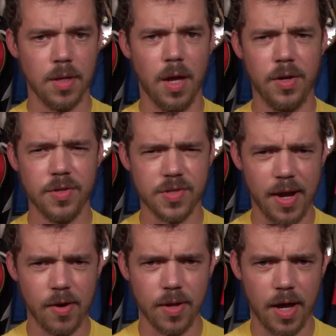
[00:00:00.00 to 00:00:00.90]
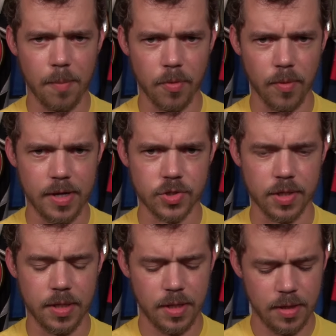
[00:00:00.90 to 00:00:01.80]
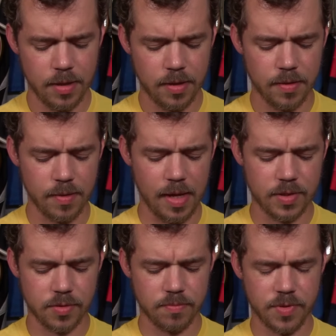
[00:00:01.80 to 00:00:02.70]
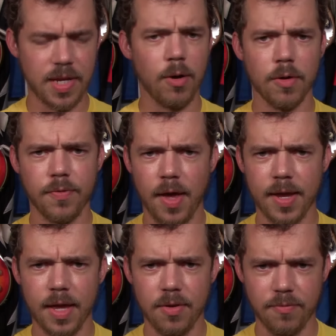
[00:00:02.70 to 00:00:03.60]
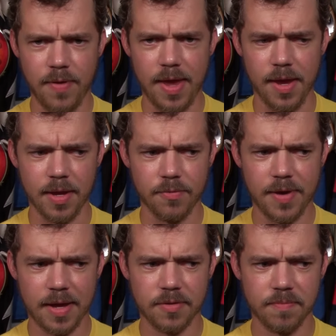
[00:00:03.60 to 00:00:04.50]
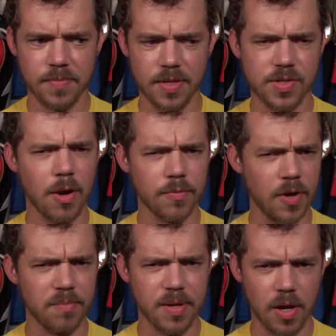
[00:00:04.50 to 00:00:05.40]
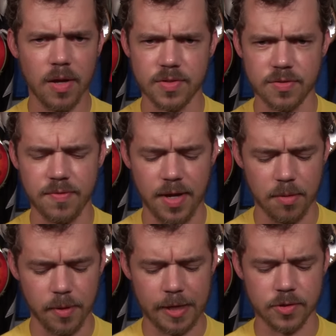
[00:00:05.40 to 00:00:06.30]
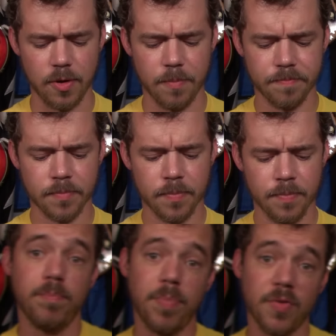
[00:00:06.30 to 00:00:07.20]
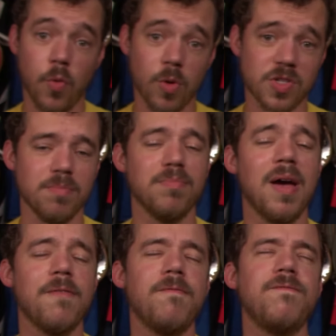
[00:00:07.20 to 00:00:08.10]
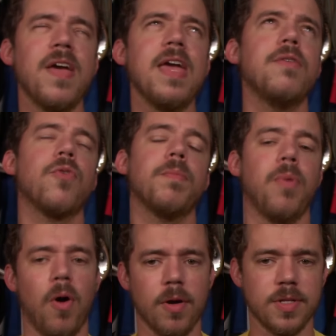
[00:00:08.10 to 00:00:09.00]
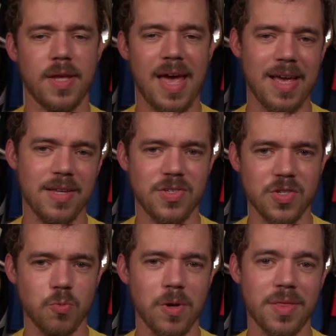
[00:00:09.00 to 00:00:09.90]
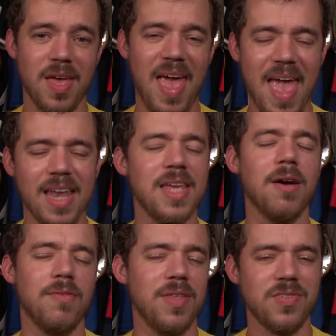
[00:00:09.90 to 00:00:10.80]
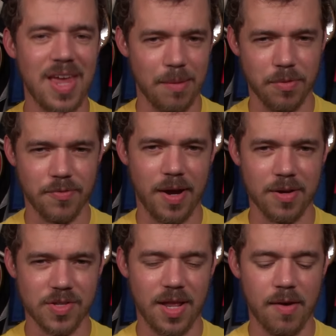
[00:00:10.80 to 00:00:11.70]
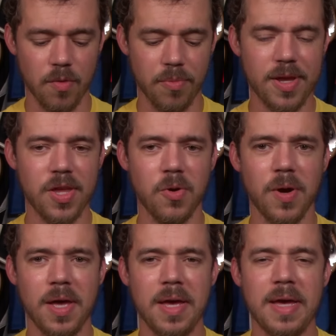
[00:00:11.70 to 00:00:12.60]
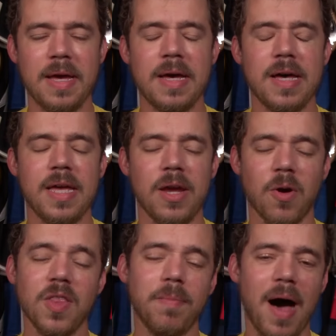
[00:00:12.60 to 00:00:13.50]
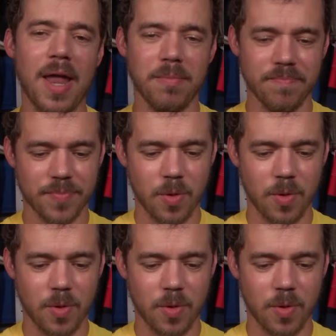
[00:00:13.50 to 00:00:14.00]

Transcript: Undesired operation. That's terrifying and vague. In fact, it's terrifying because it's vague, Blackstar. But of course, my favorite part, as is with any of these amplifiers that I ever bring you, here on the bottom,